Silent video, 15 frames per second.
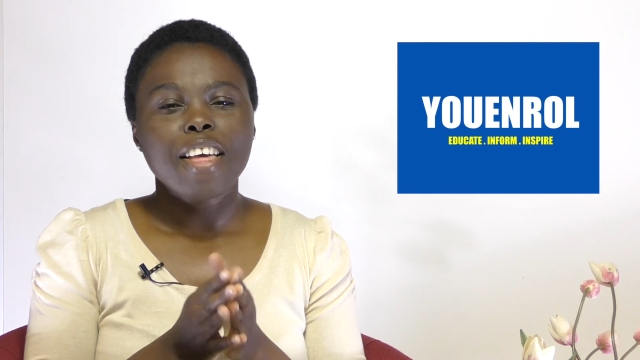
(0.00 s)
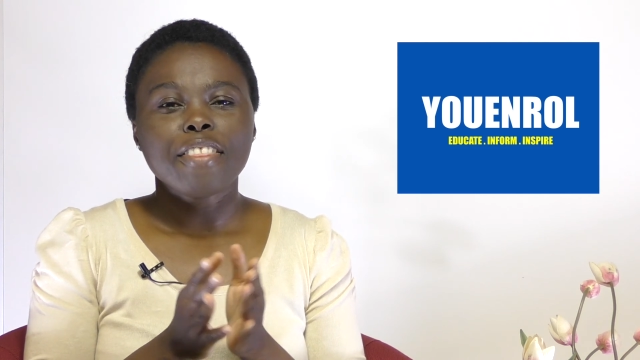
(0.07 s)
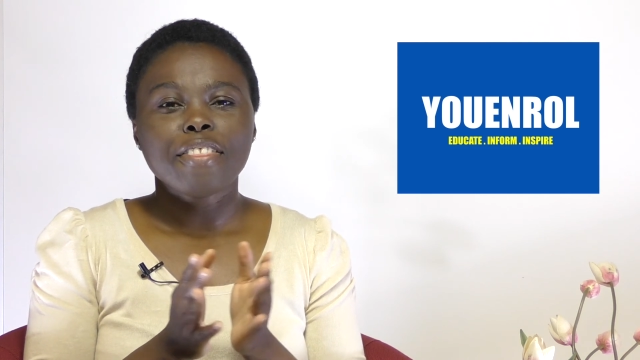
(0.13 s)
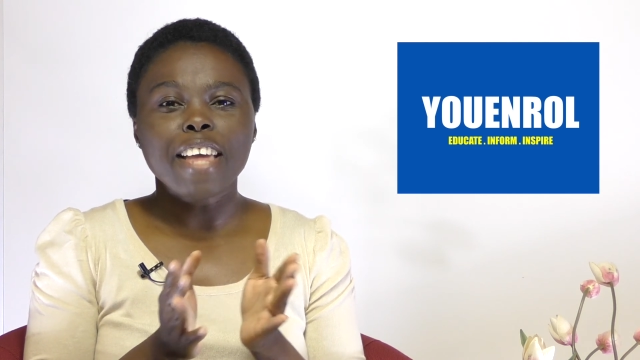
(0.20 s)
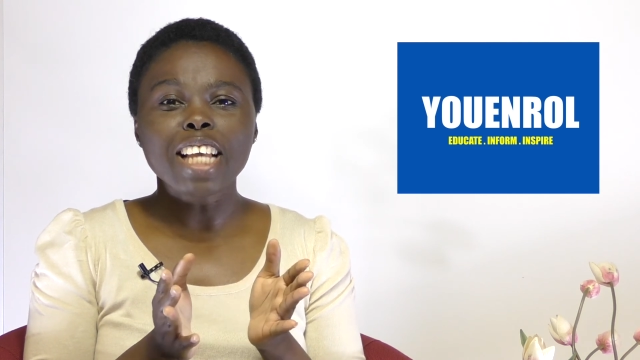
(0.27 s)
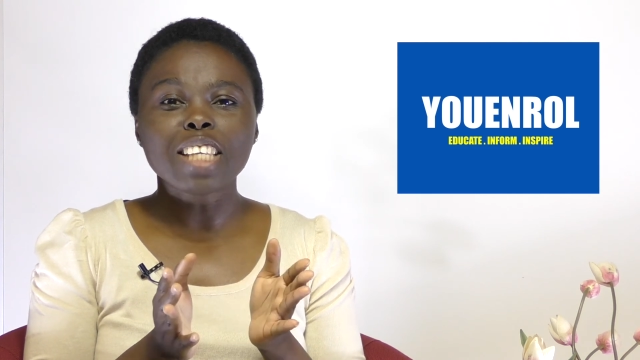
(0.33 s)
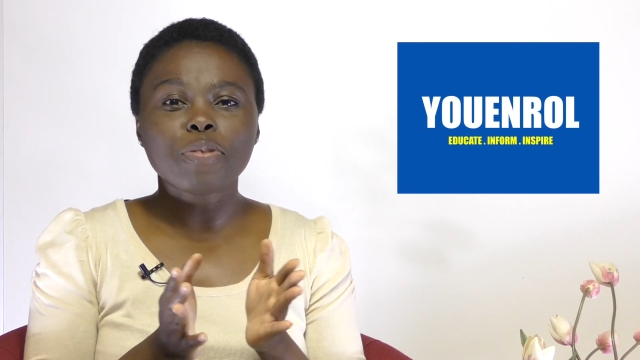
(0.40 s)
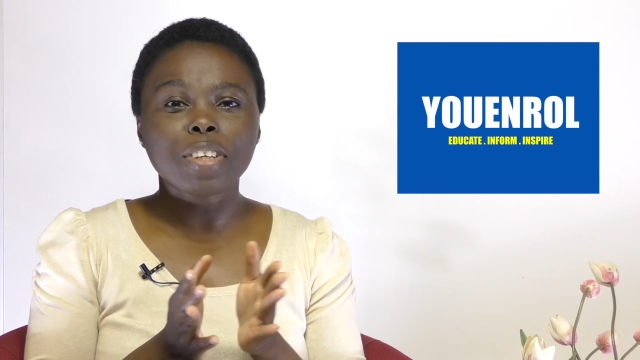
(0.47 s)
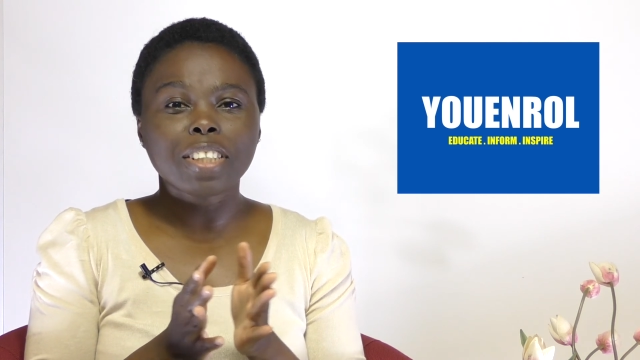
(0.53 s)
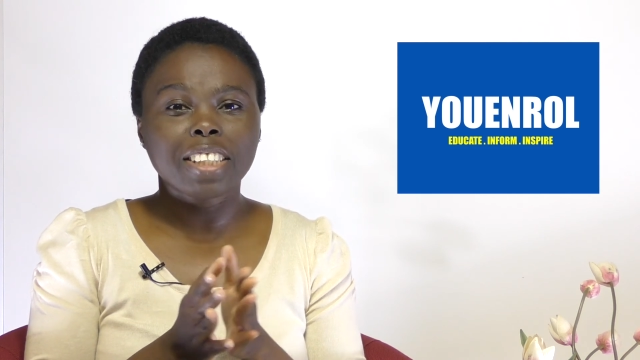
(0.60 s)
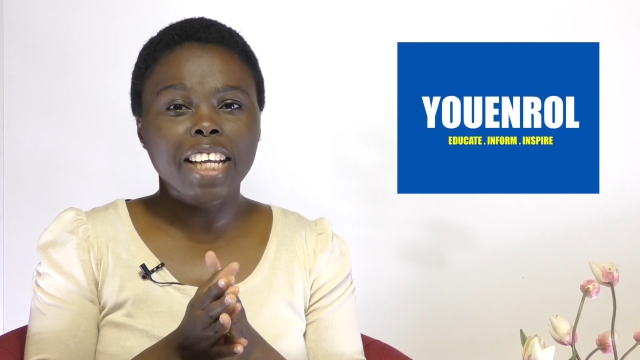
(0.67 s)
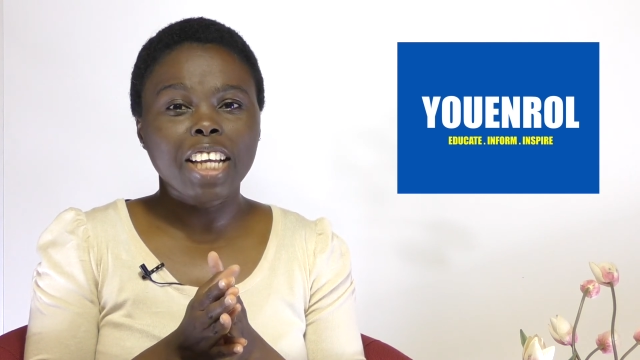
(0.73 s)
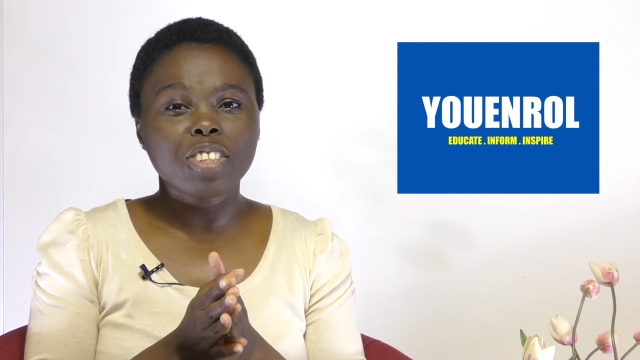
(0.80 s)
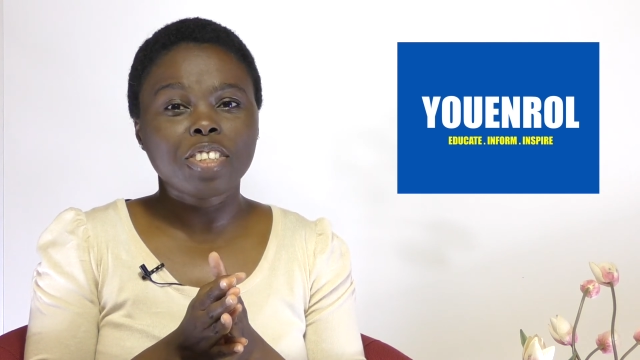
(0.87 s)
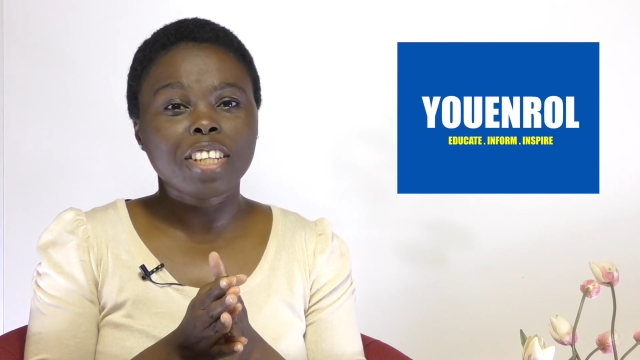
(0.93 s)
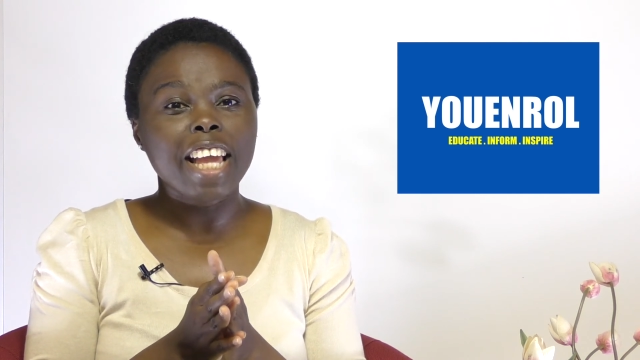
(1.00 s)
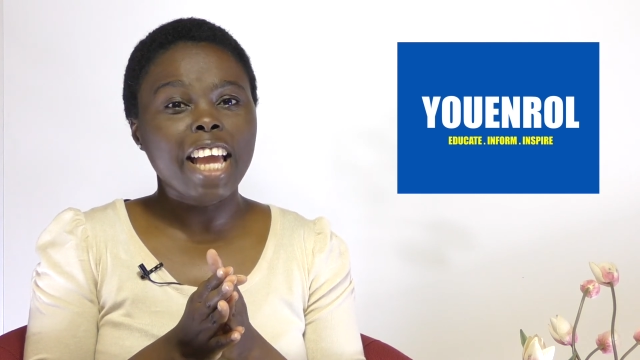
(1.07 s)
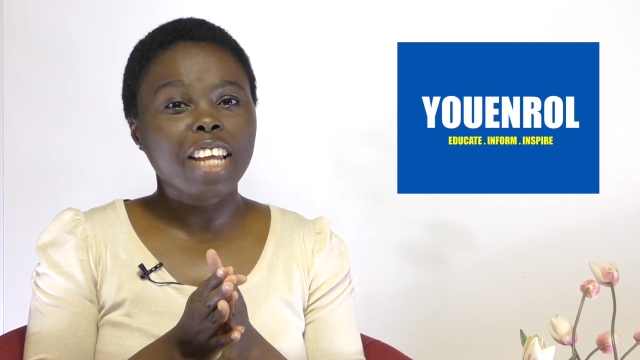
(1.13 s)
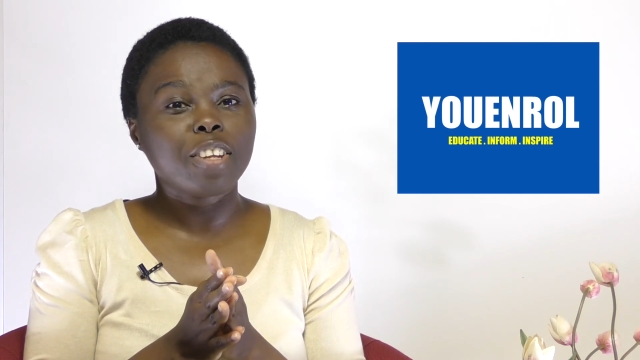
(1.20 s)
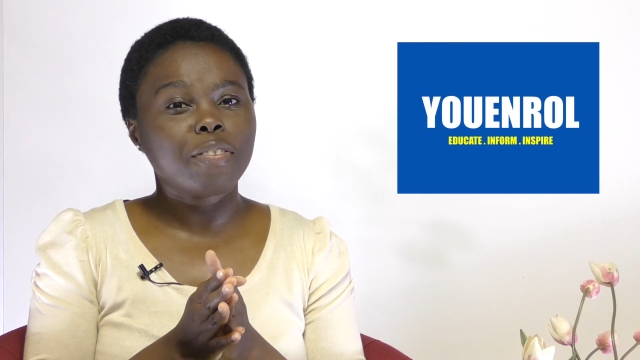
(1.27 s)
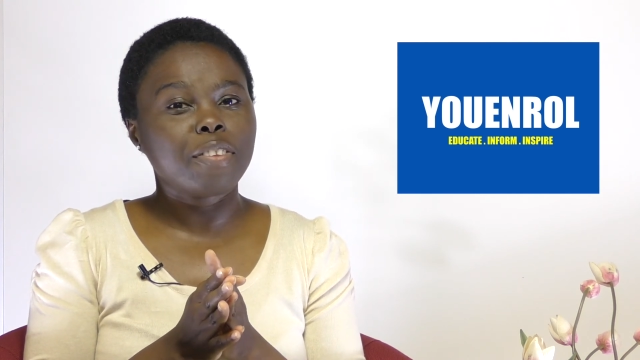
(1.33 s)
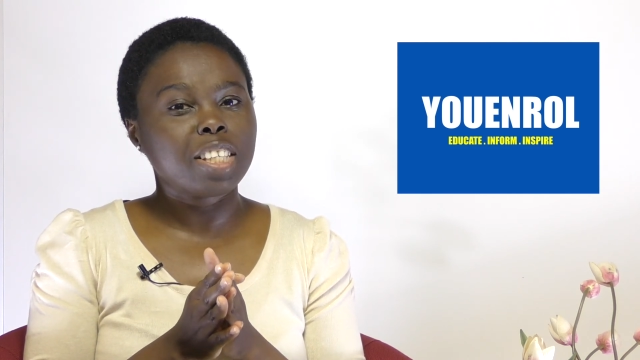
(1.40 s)
Thanks for staying to the
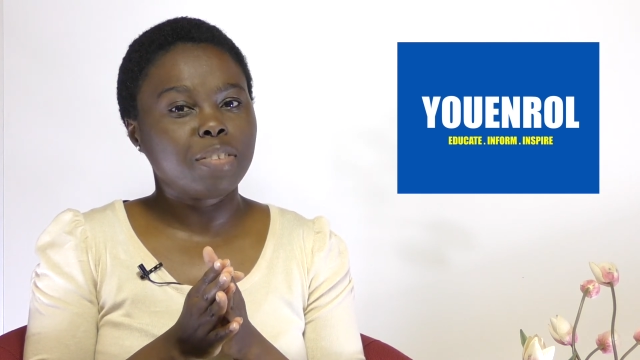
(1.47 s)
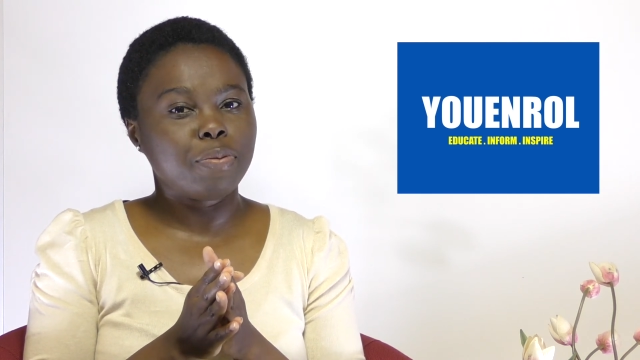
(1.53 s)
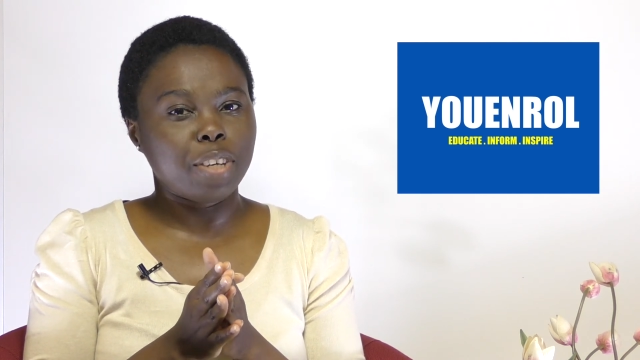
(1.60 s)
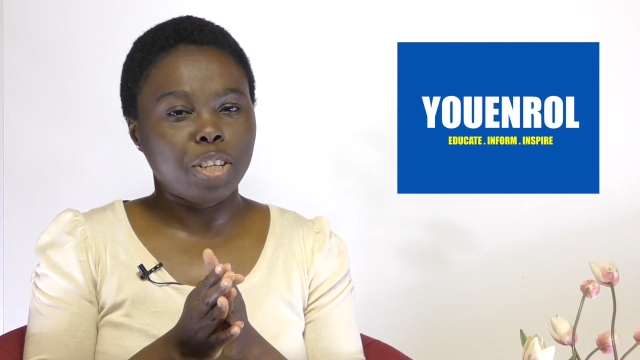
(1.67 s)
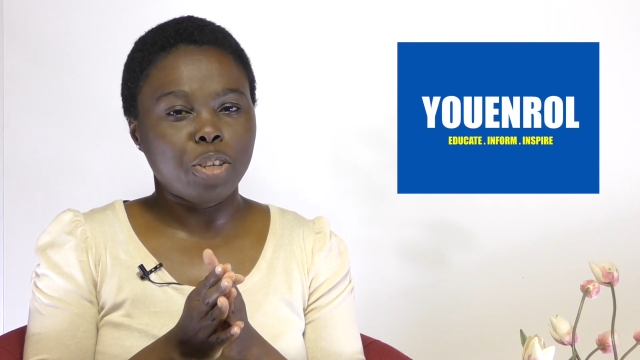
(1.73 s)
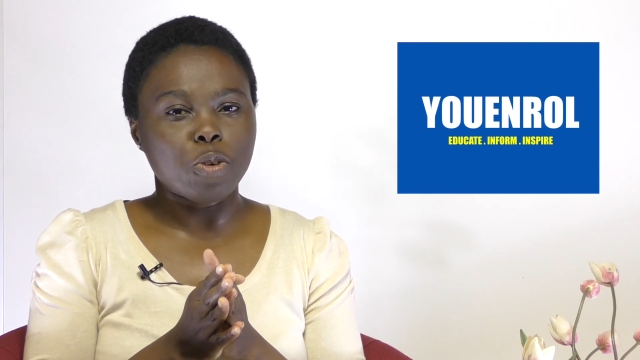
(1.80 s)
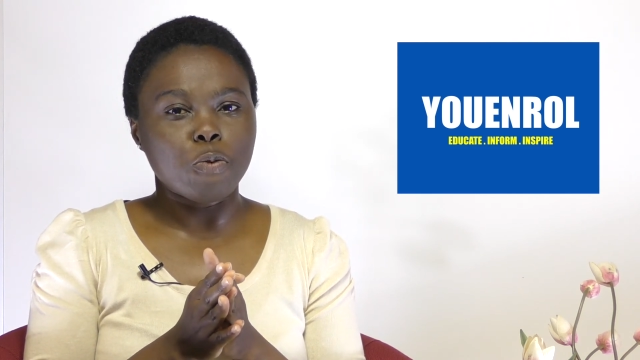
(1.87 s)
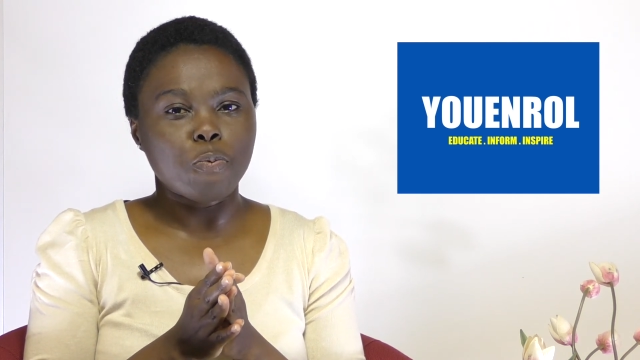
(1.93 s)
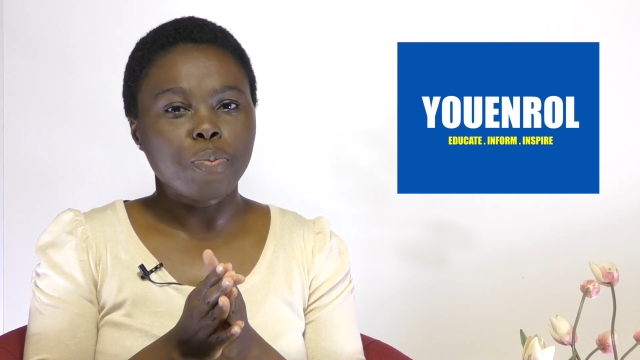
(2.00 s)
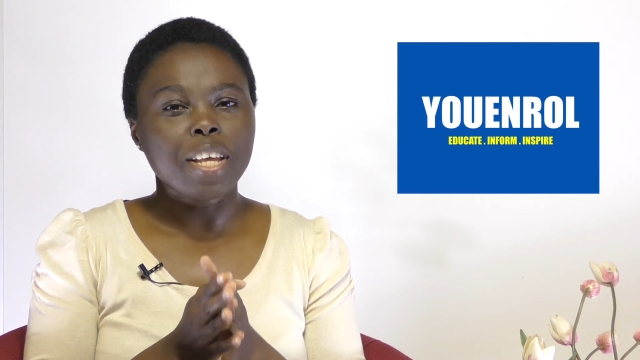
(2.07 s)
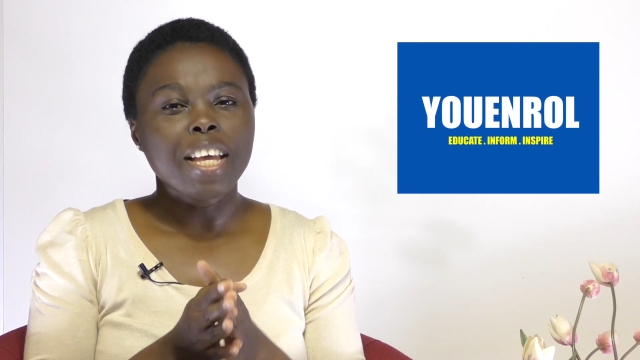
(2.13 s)
end of this video.